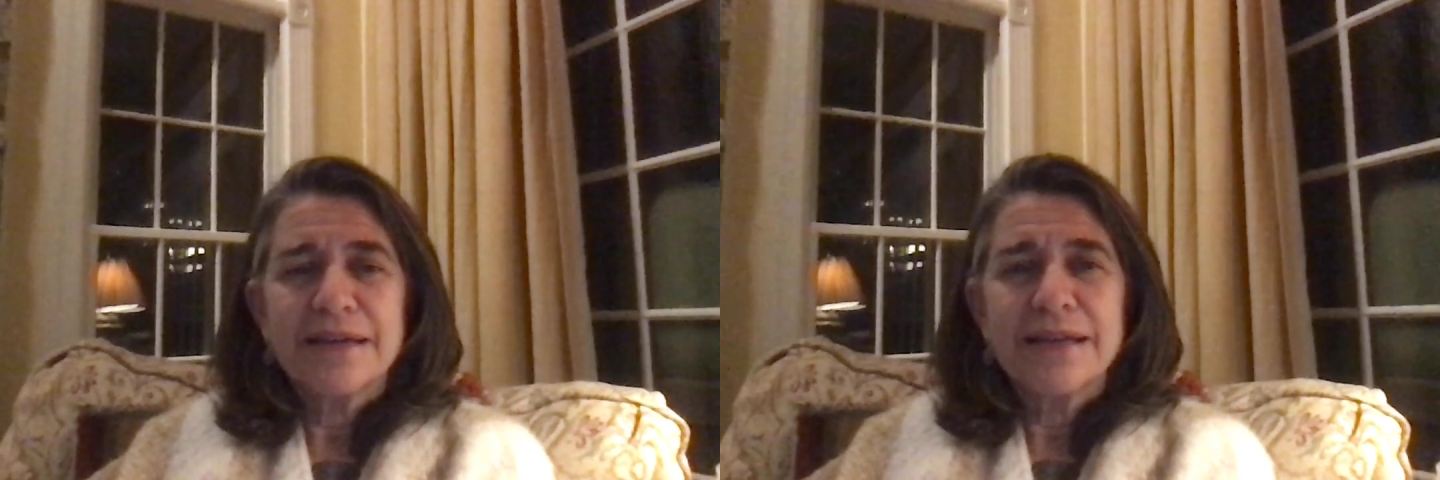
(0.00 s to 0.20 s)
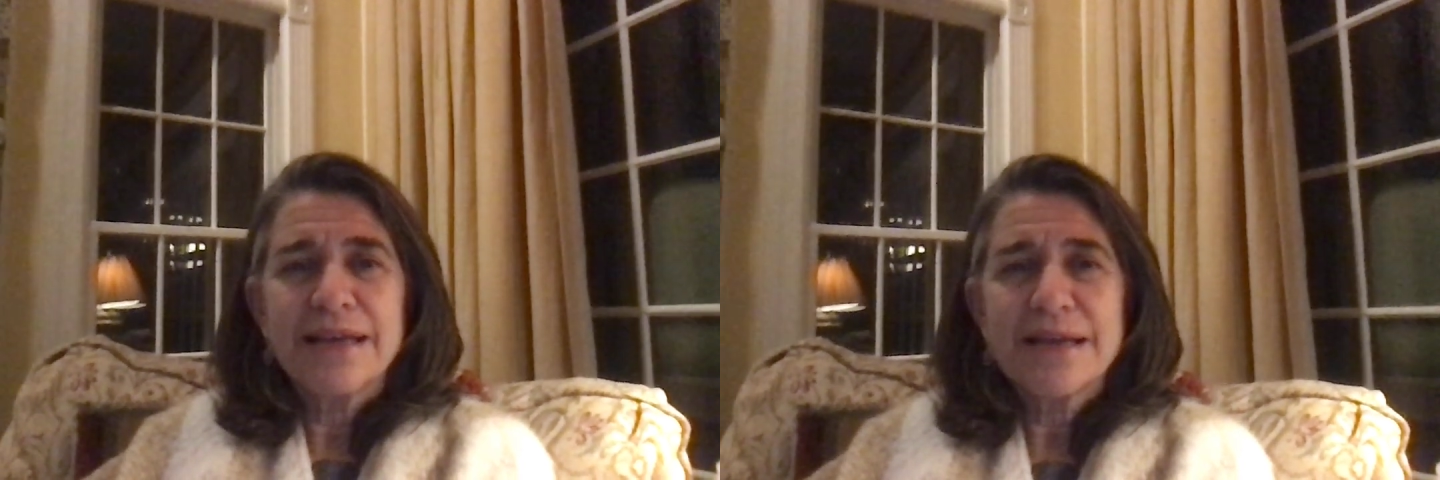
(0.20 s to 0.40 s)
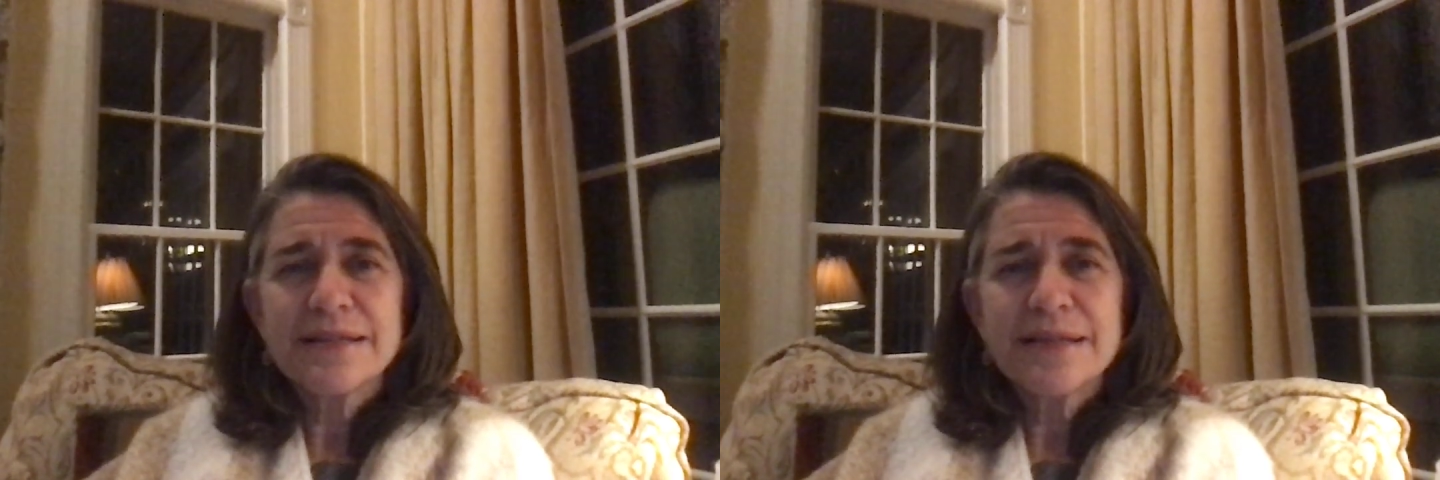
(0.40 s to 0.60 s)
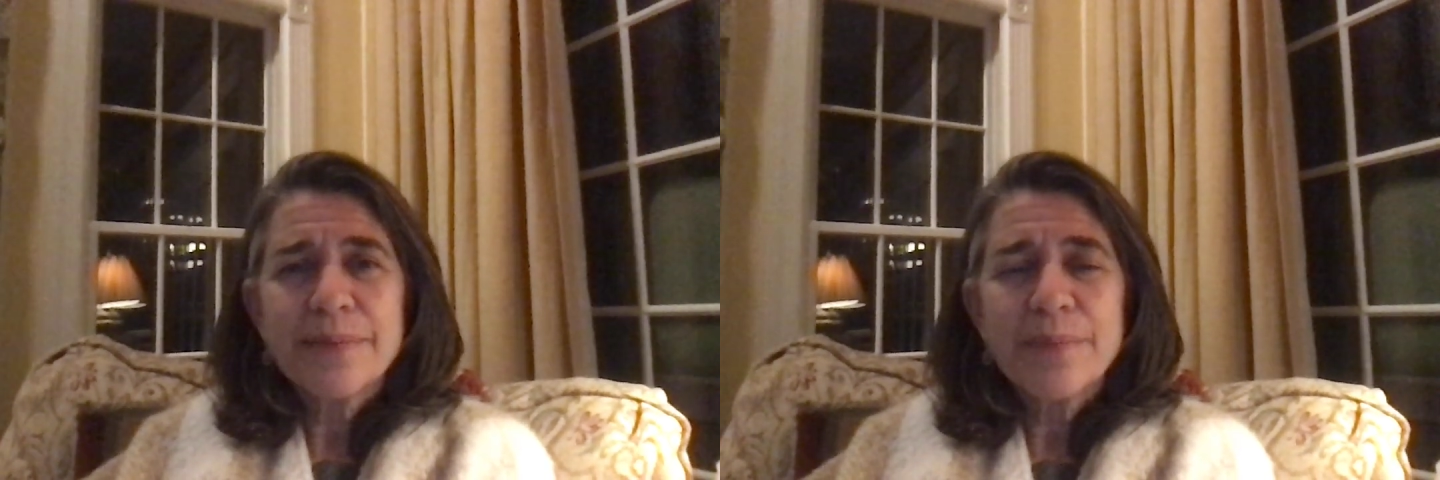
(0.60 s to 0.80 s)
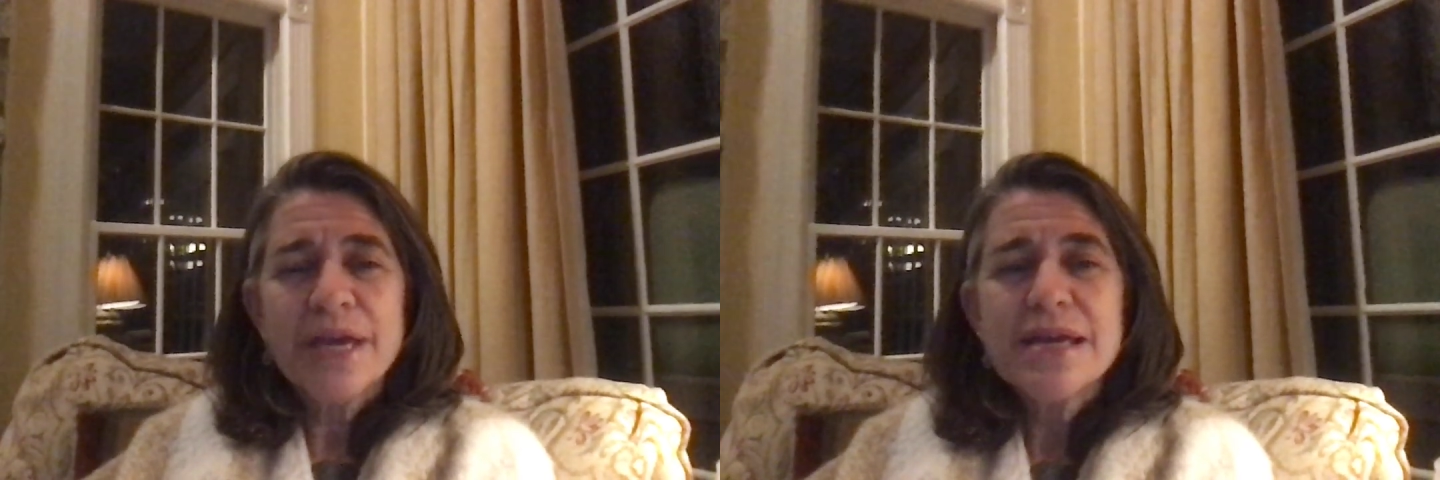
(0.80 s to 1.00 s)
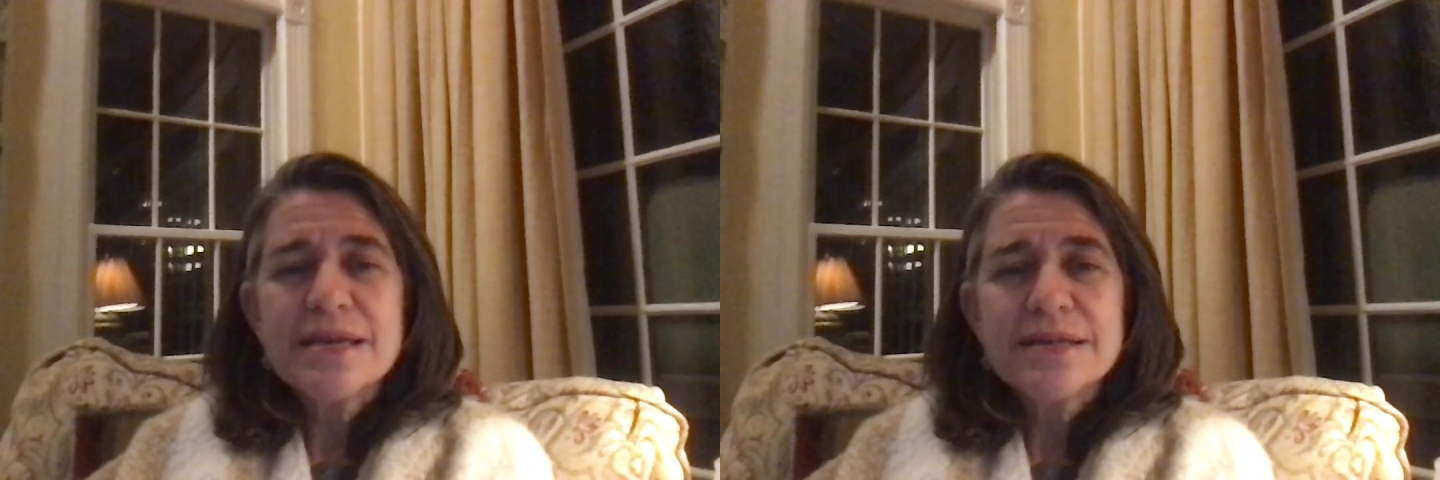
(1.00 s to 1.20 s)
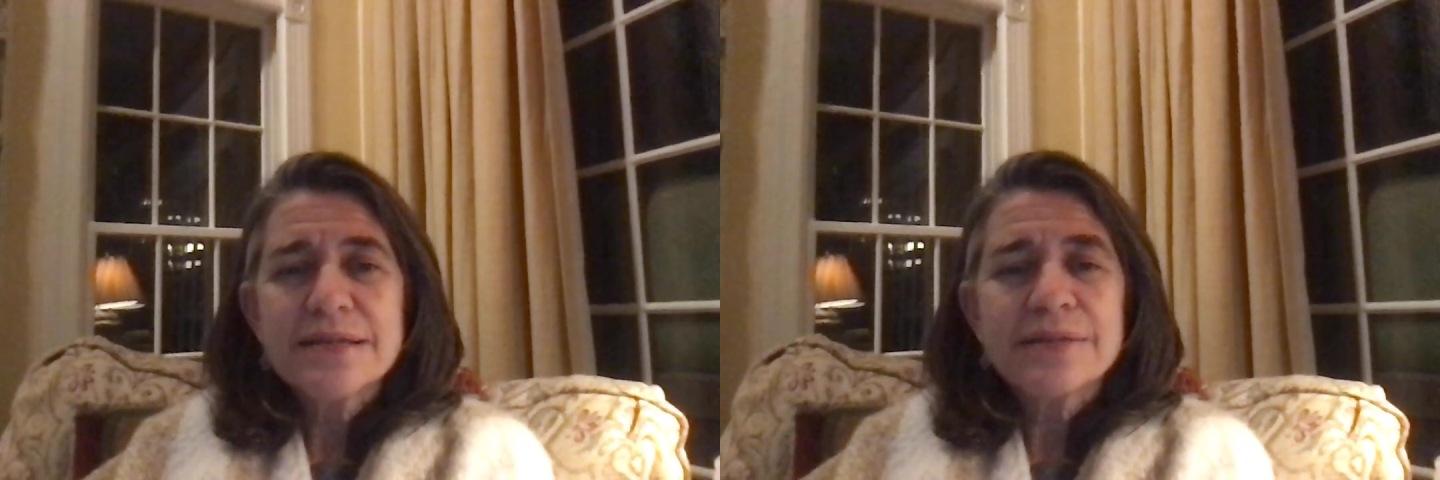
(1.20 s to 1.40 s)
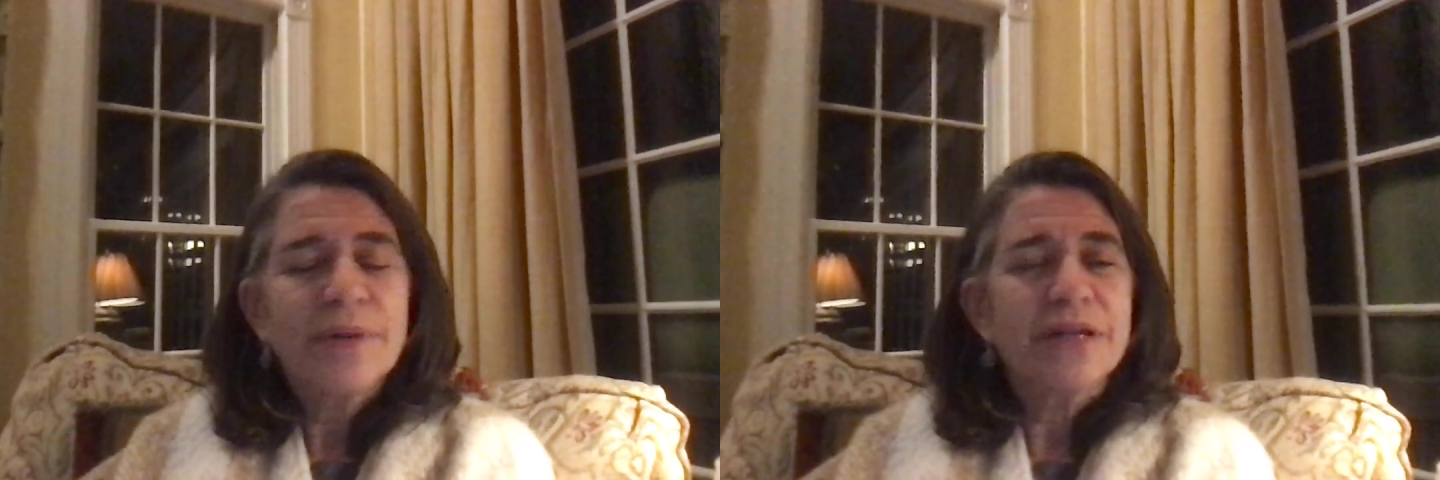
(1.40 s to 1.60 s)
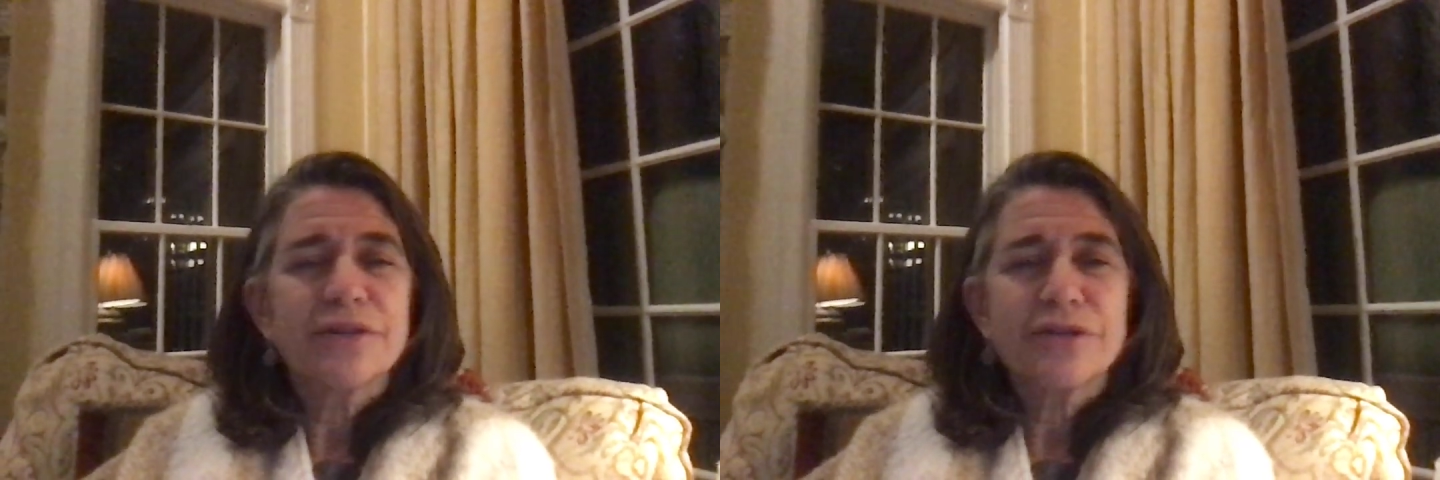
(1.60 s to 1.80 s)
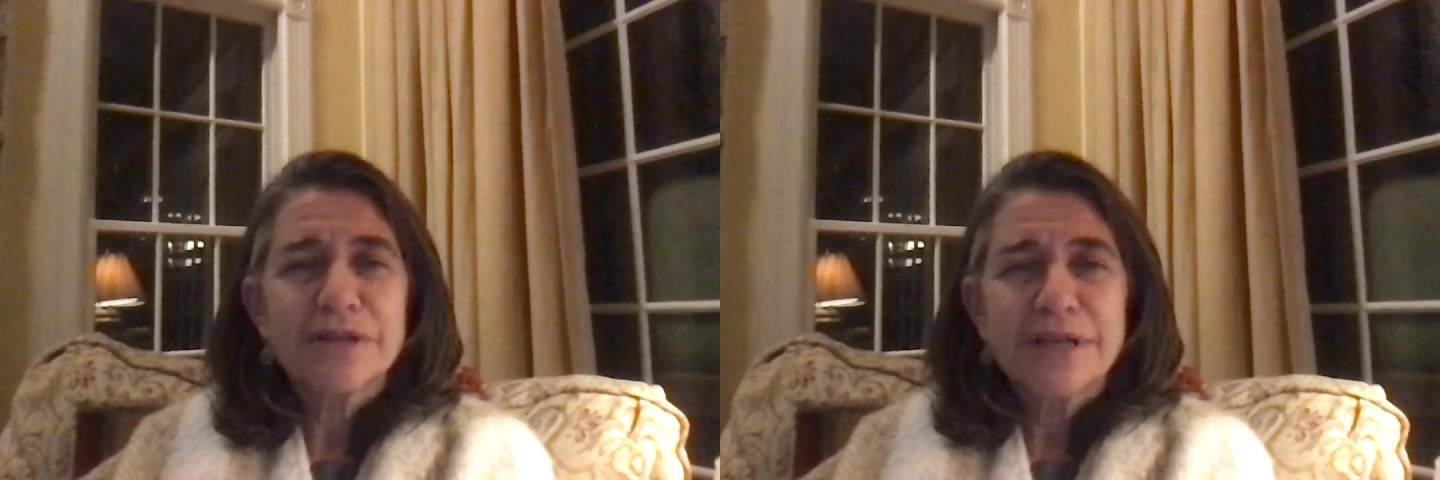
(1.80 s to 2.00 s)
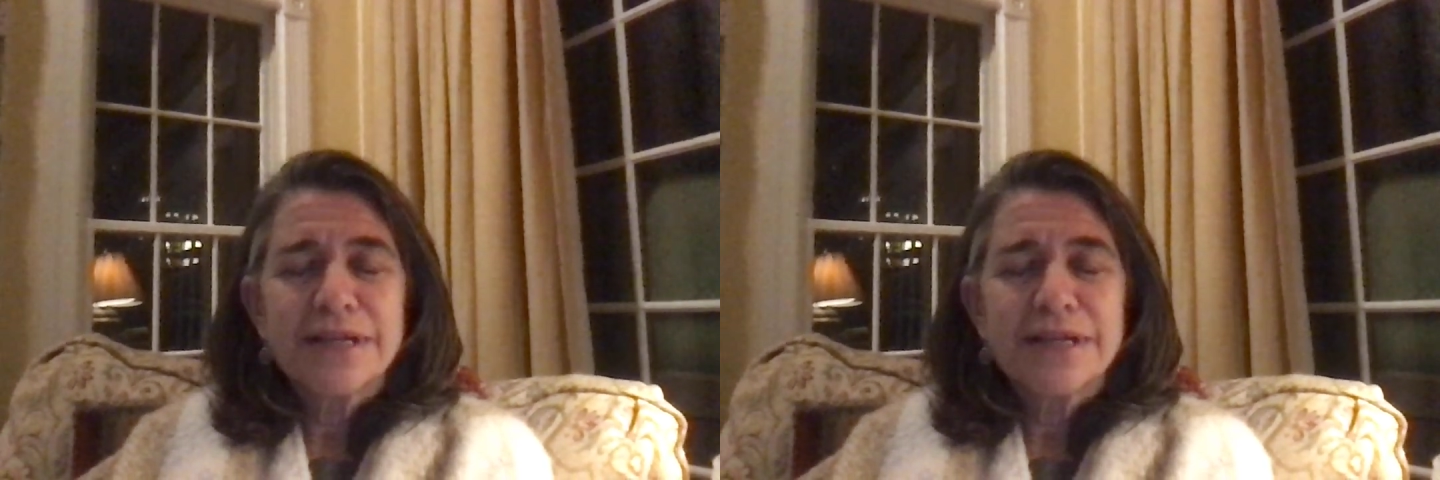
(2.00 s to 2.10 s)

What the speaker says: He has an amazing mother,